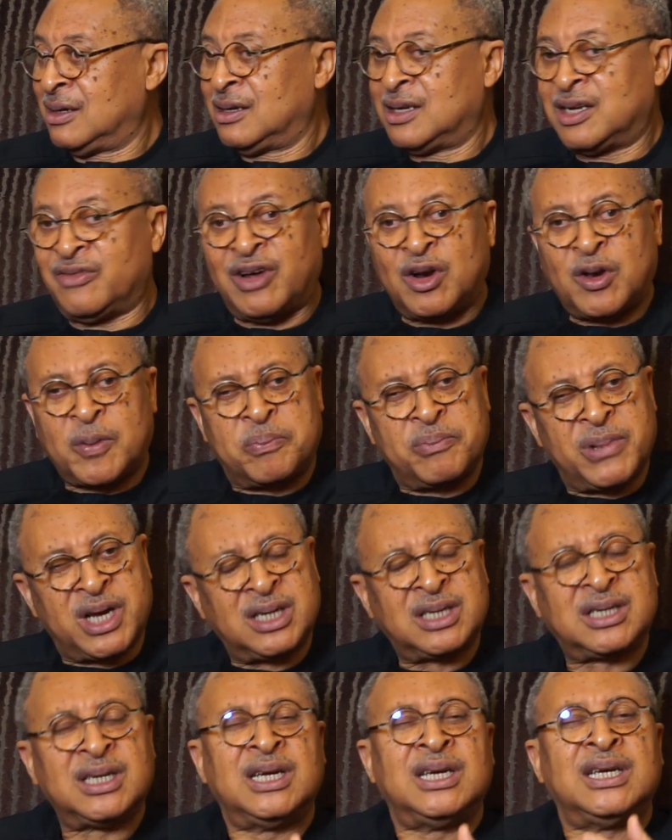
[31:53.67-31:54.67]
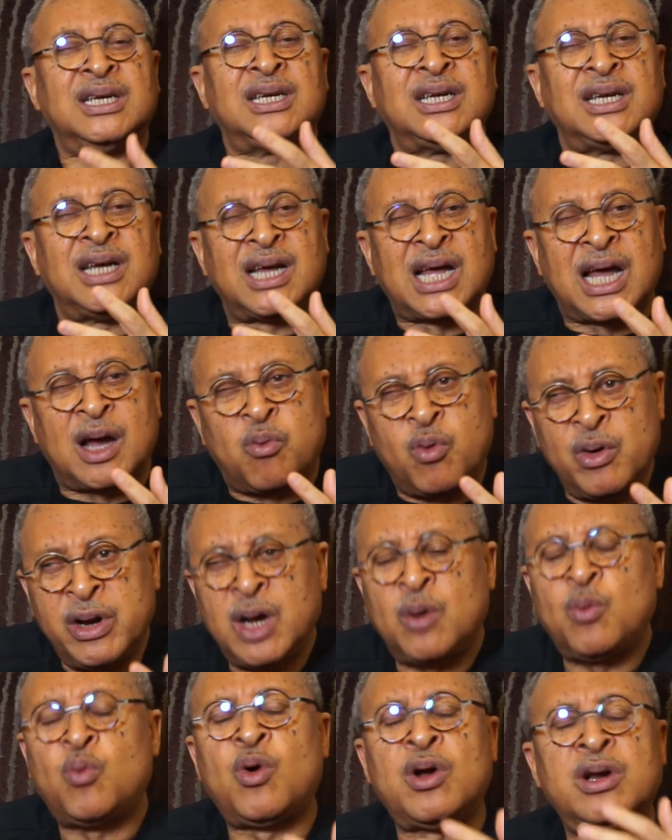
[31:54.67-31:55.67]
development, I
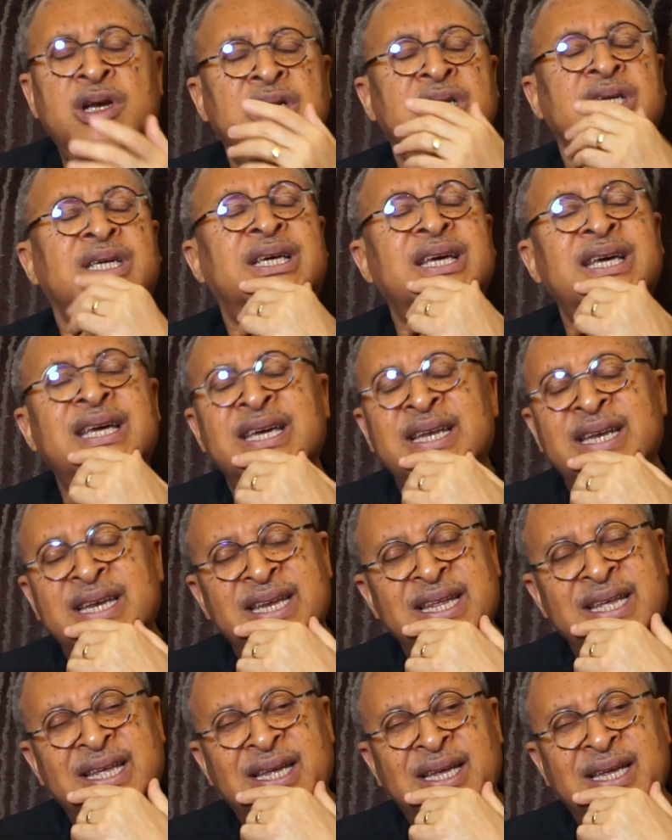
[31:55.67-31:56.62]
wonder what the gain